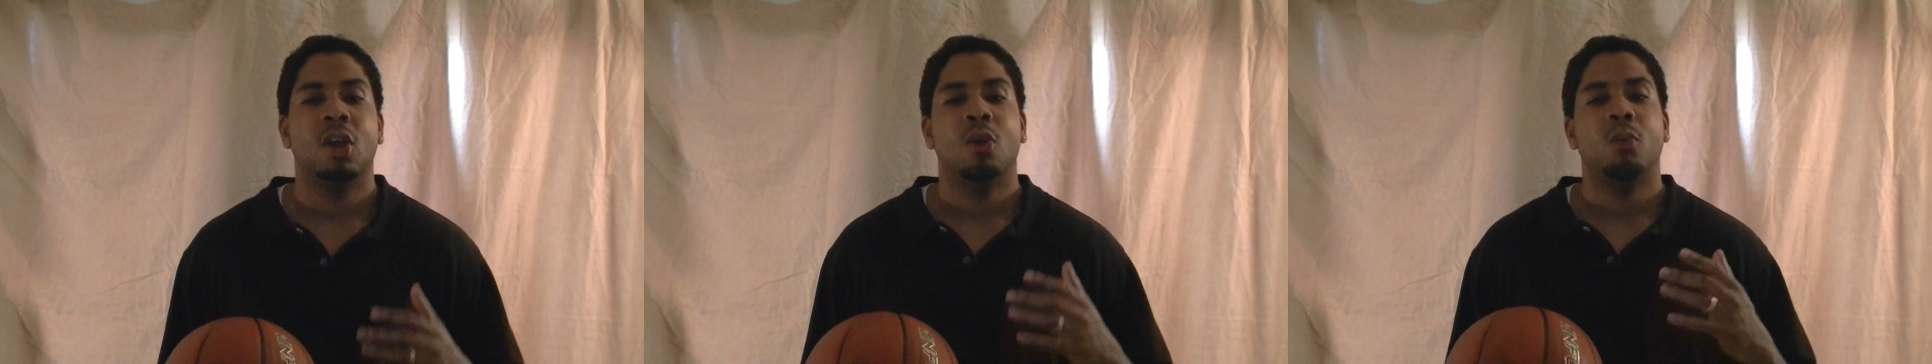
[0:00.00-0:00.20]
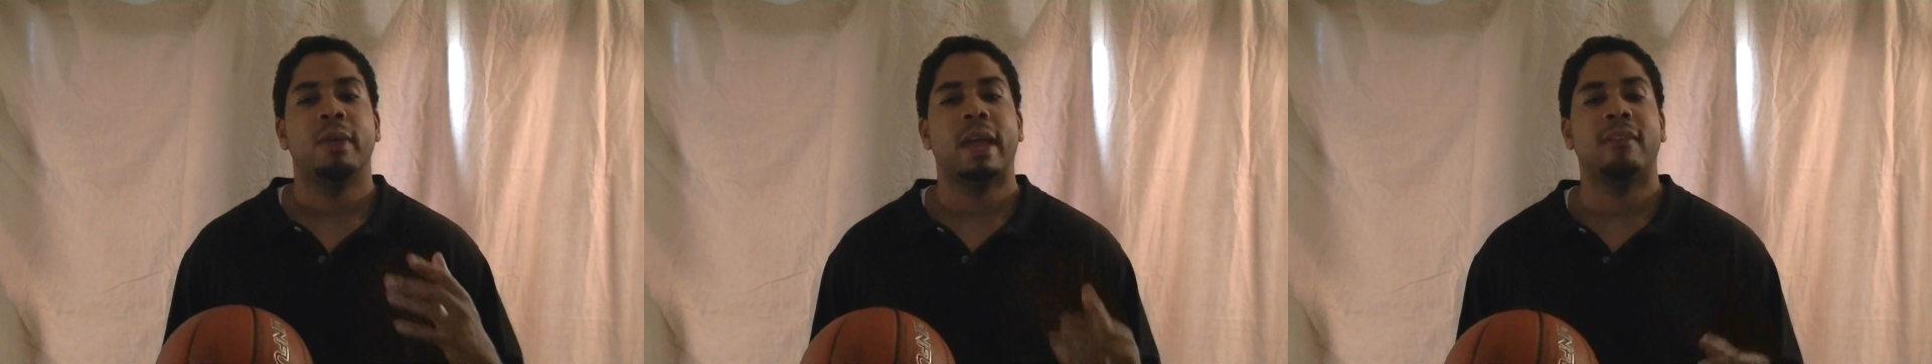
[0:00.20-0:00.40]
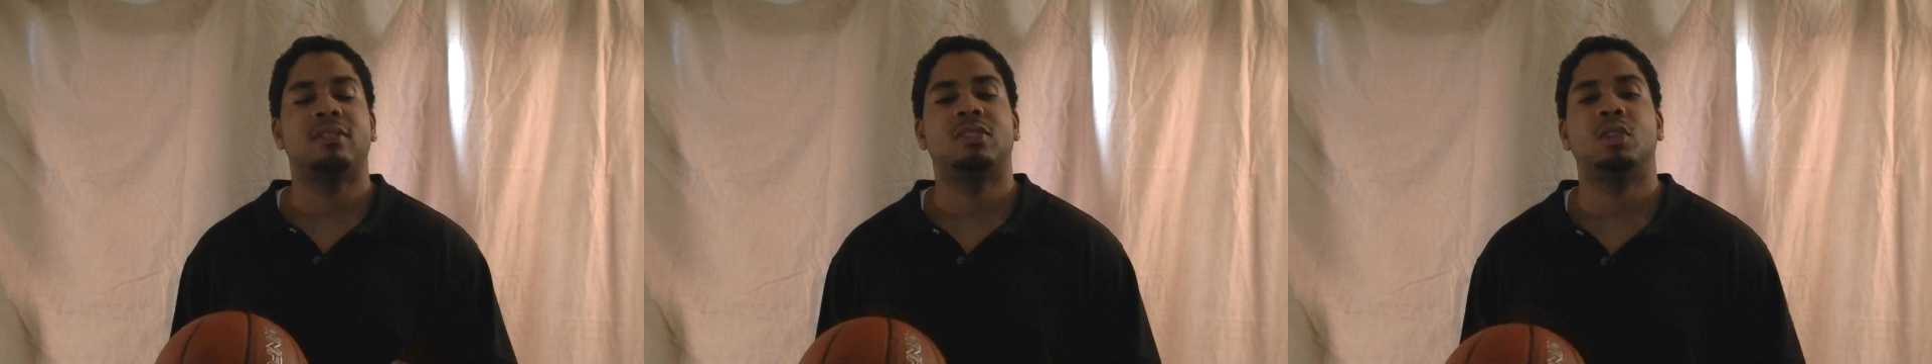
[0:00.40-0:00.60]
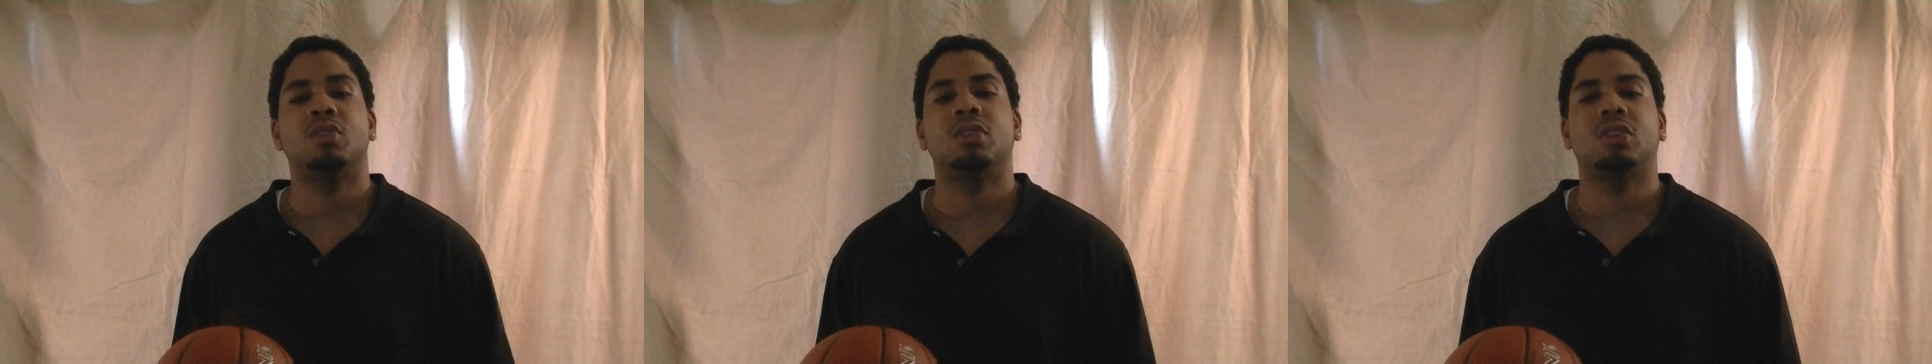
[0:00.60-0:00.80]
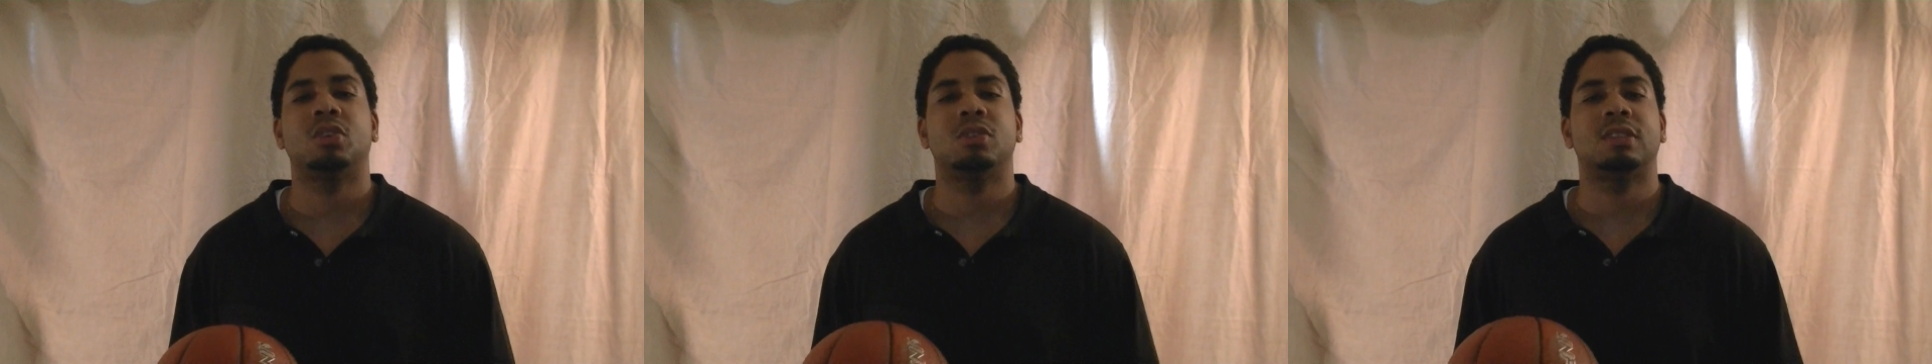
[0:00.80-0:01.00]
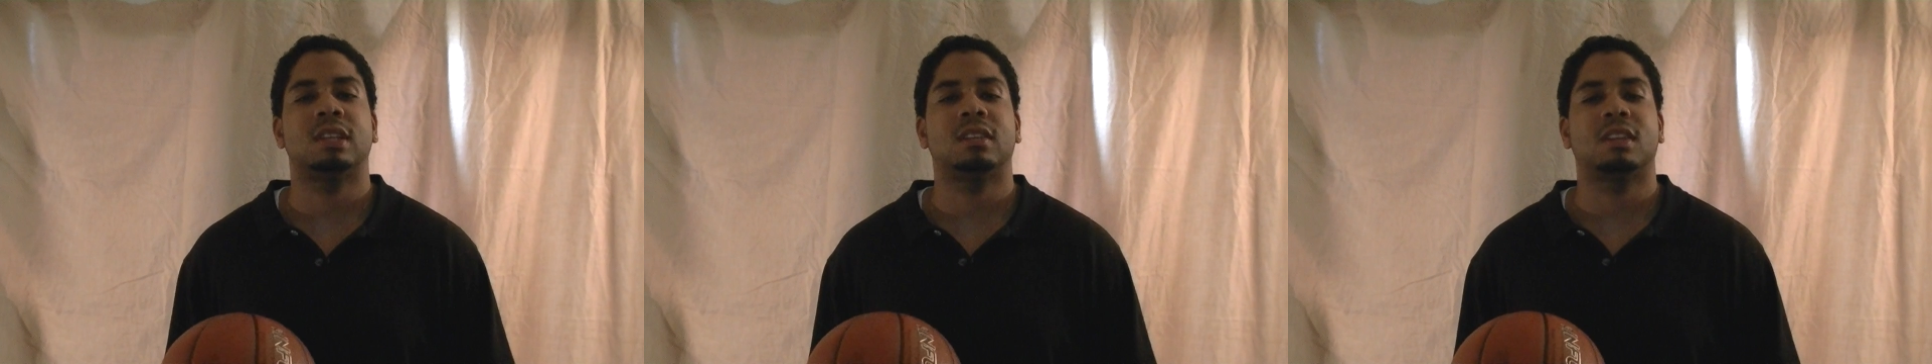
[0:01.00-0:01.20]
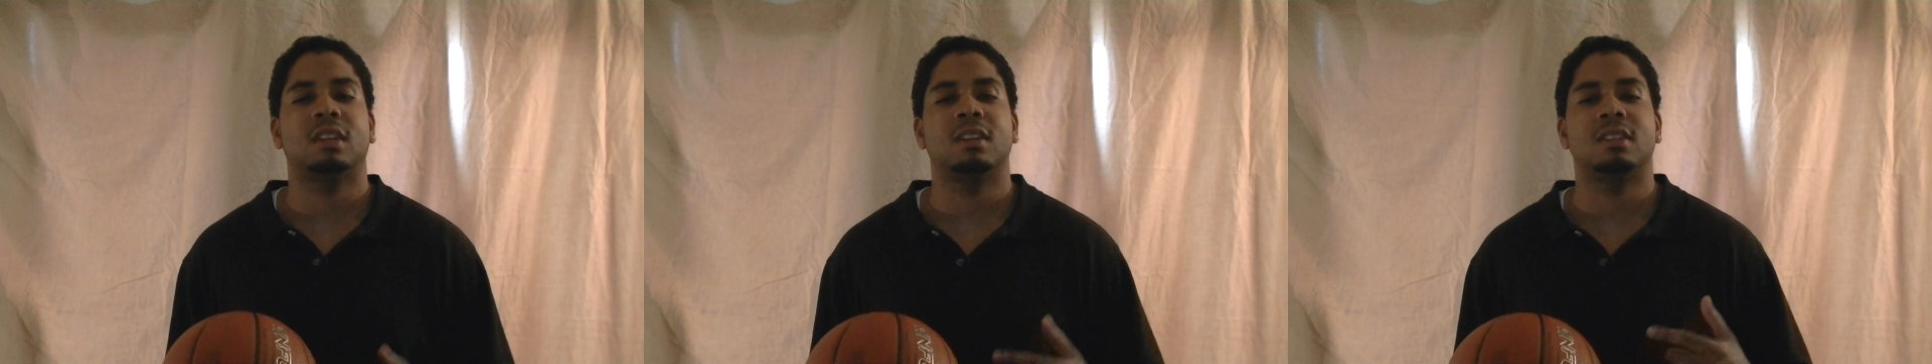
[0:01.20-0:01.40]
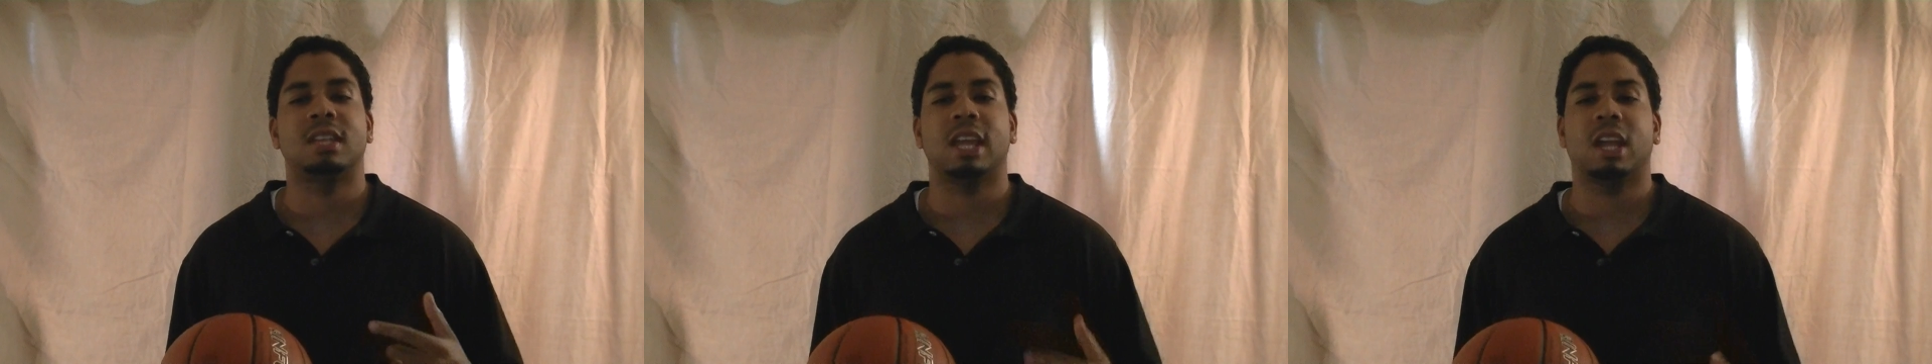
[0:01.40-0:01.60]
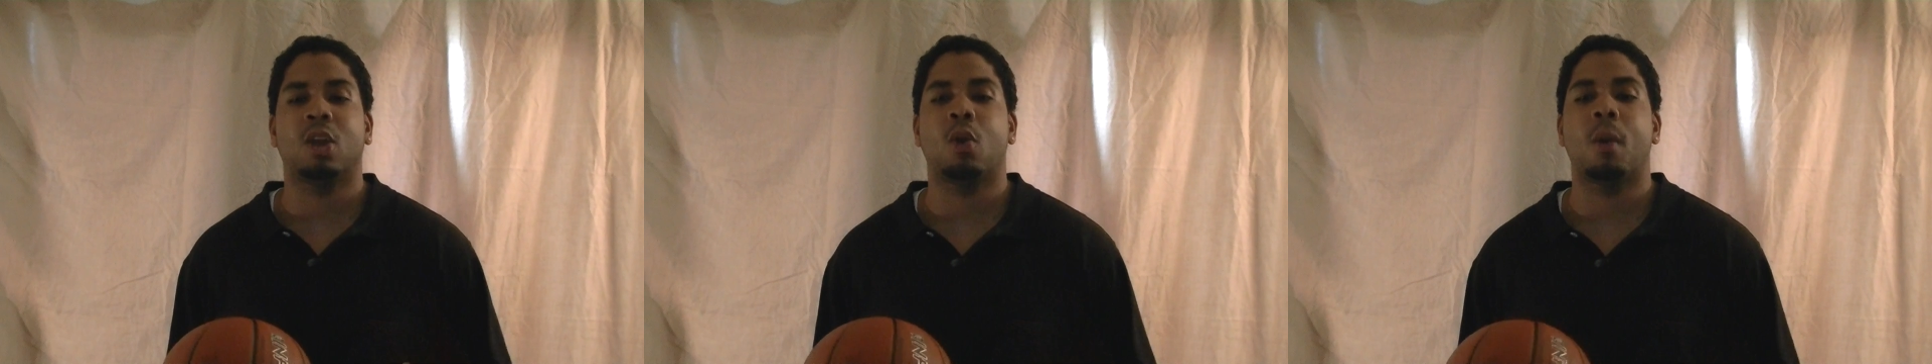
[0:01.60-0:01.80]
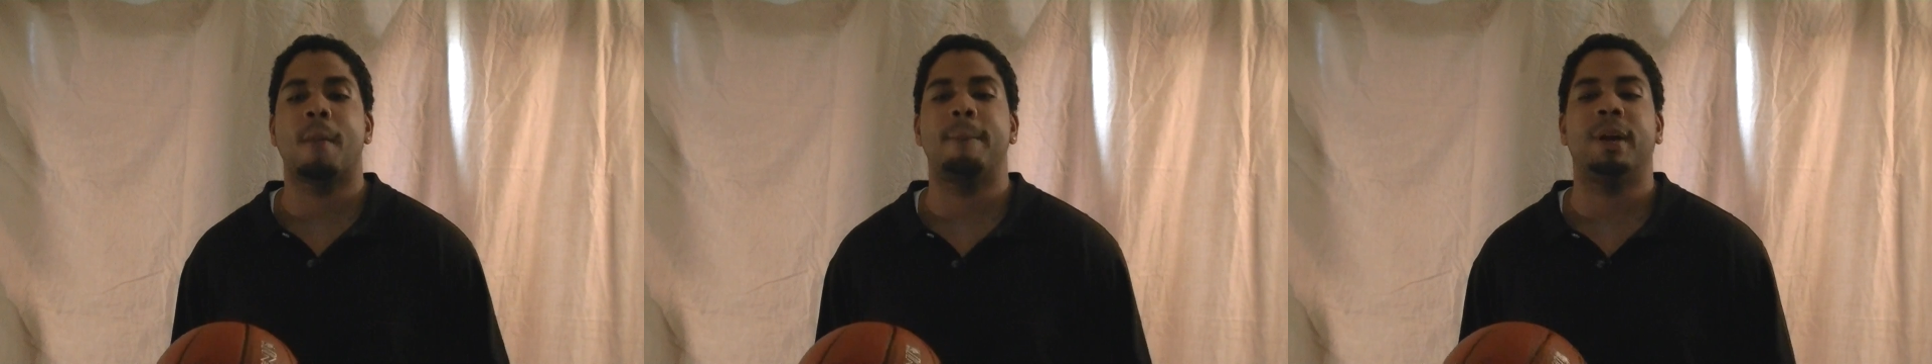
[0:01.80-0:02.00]
We have Syracuse that's going to take
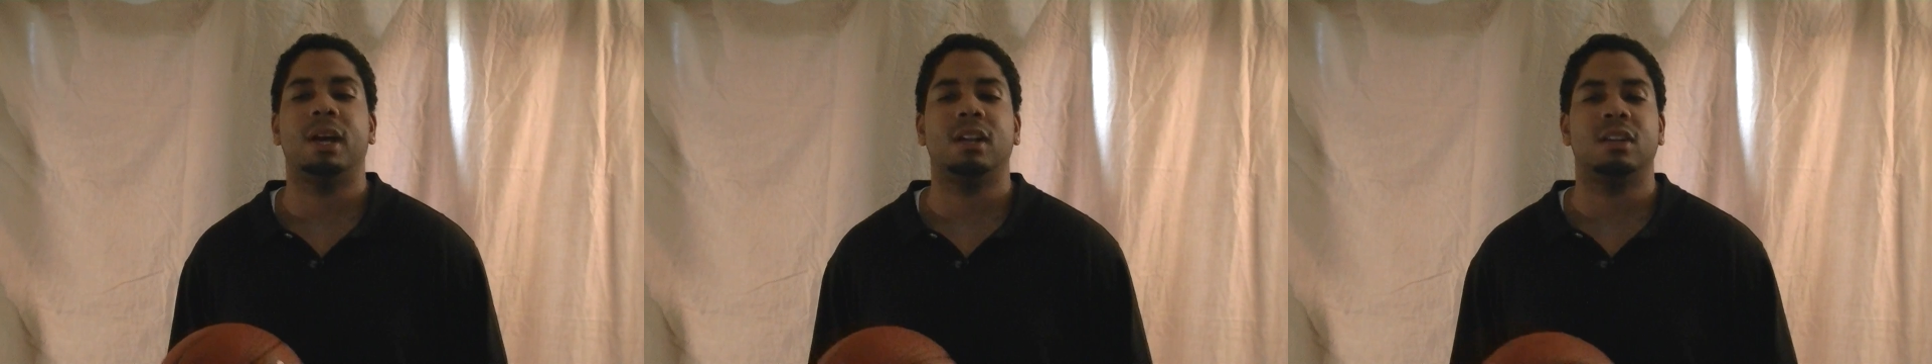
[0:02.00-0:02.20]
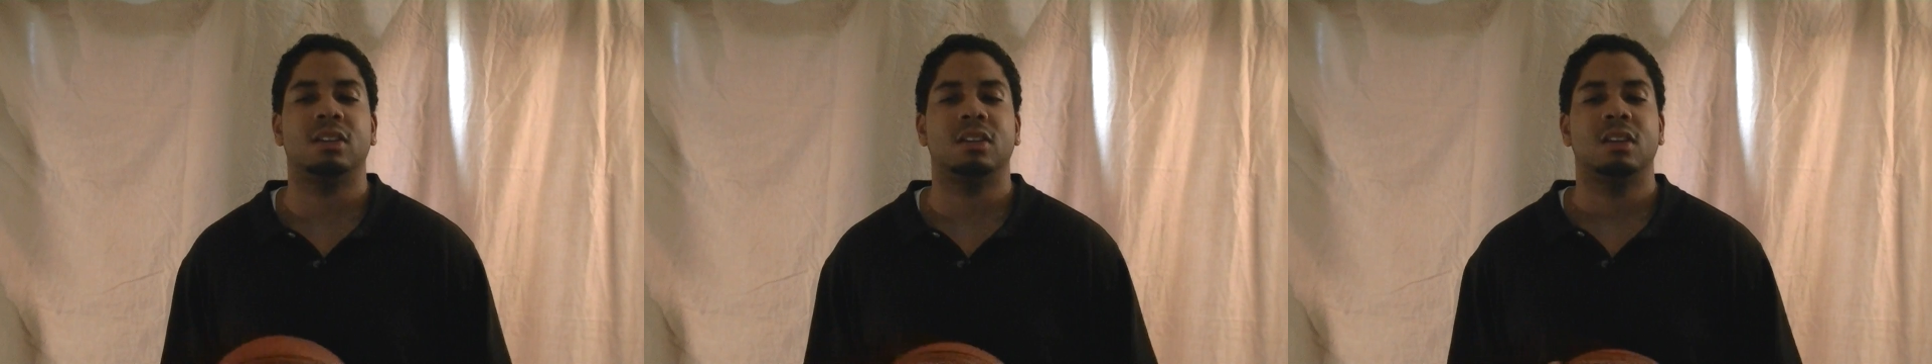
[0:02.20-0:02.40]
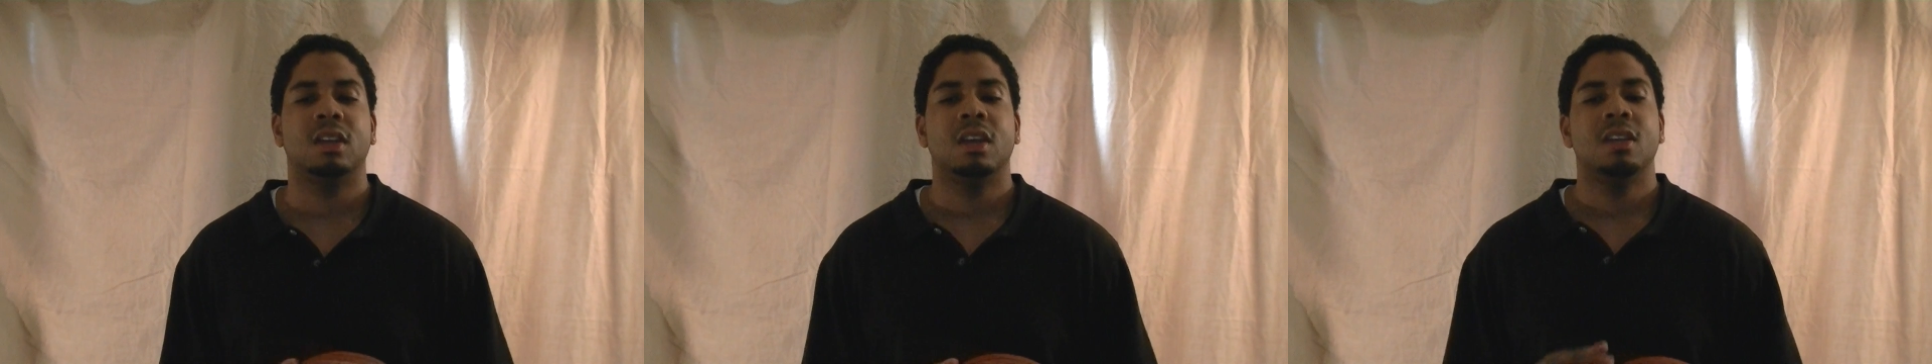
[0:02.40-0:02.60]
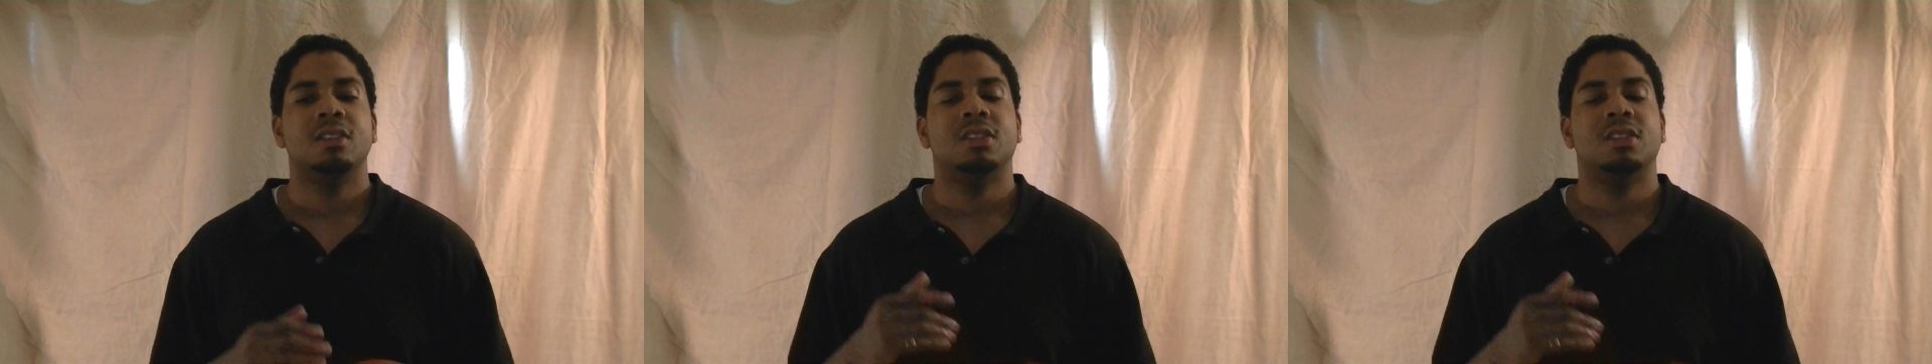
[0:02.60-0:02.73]
on Butler.